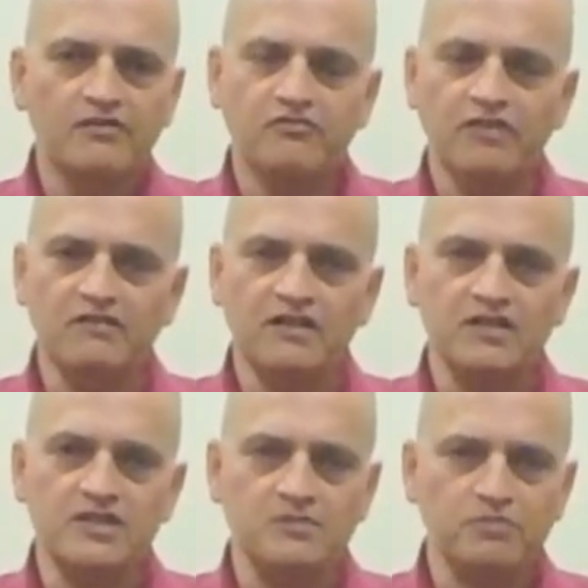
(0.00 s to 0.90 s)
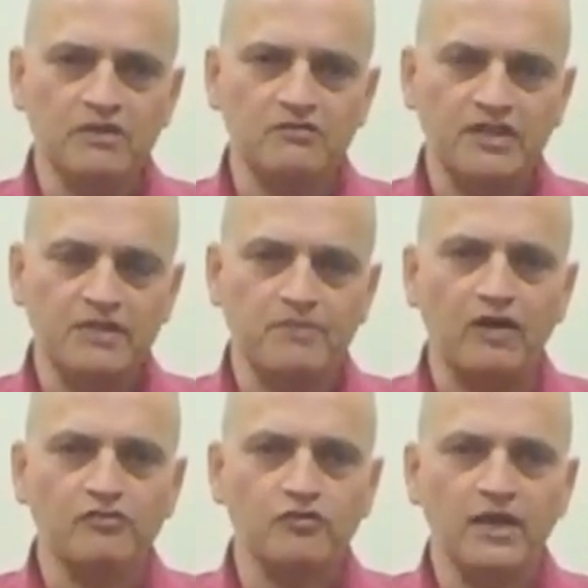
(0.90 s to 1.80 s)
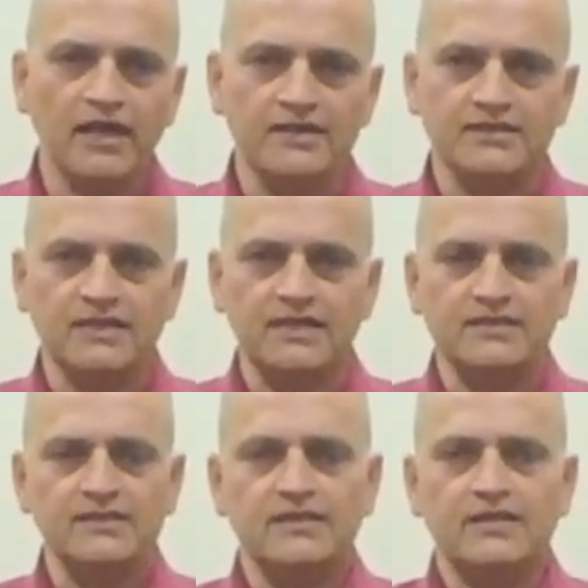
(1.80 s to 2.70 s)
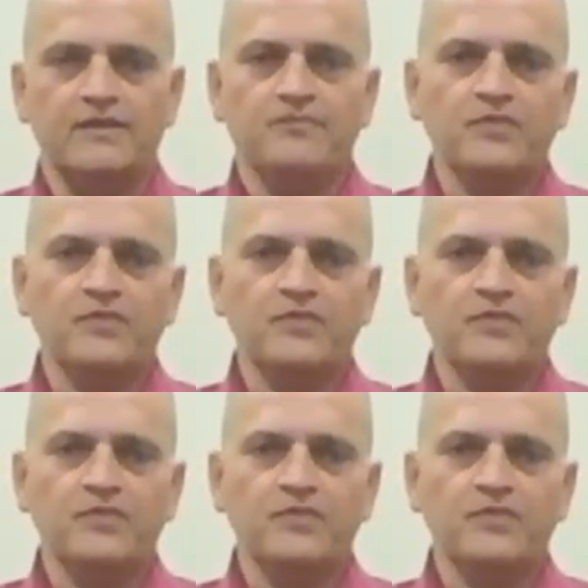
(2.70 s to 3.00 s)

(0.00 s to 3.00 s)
Very, very simple, very powerful exercises.